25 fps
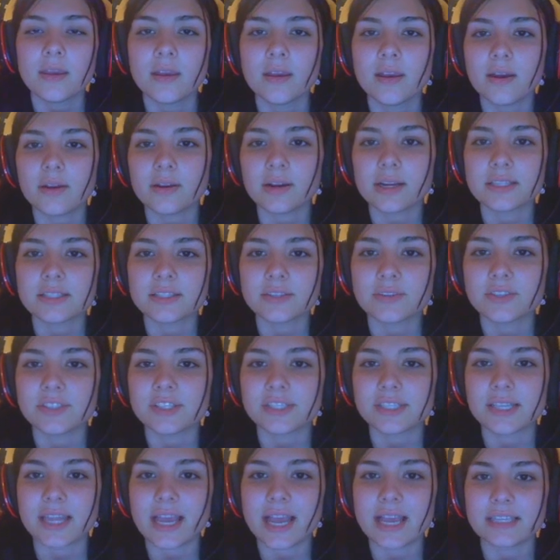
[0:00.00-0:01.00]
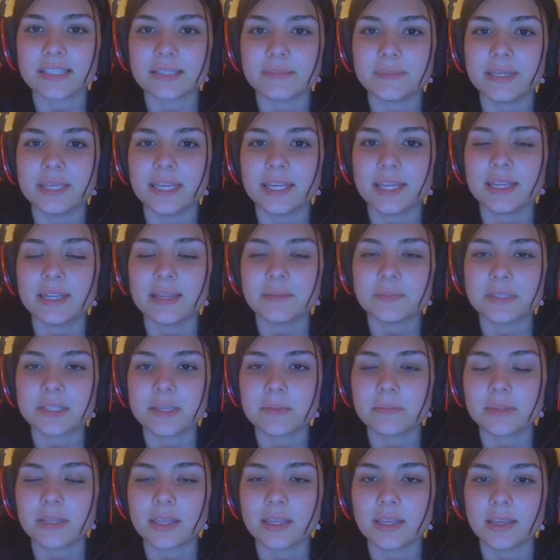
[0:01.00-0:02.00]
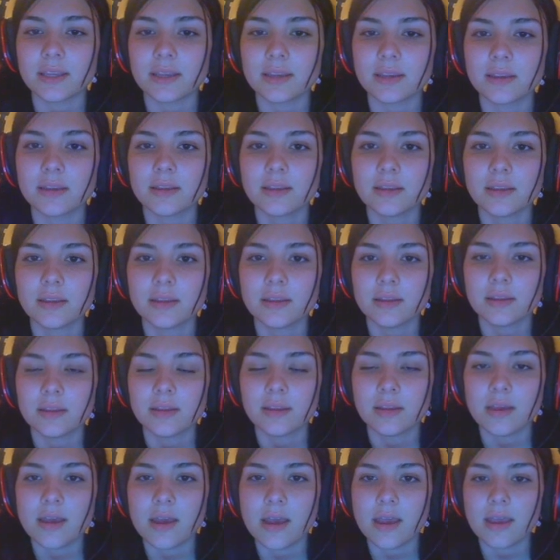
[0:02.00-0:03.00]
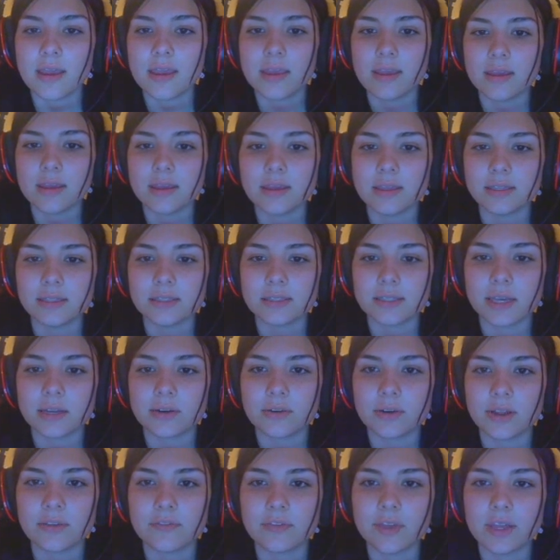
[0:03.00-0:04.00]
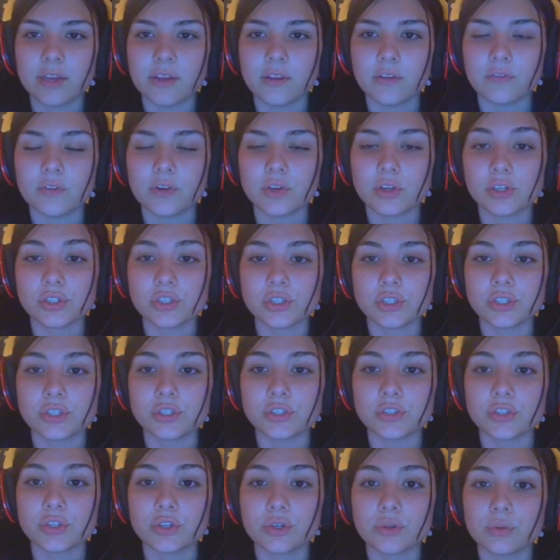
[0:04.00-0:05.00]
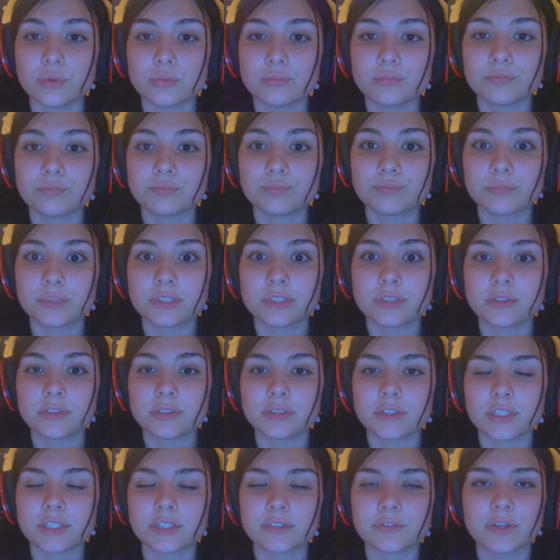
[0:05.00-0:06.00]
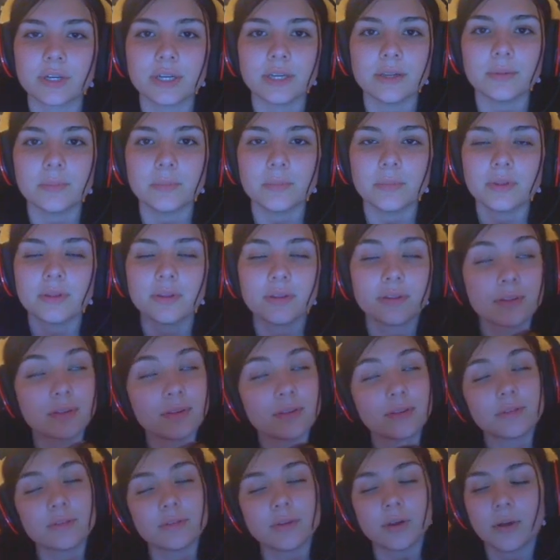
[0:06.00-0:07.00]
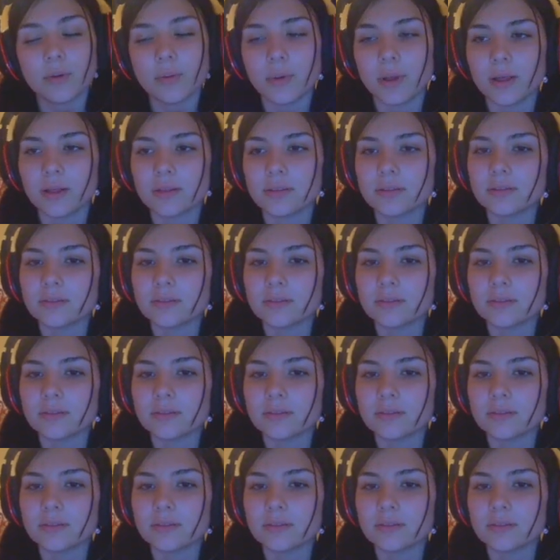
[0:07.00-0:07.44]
Alright, so he just asked me to get him something, and I don't have any furniture, so sucks for him. Oh well.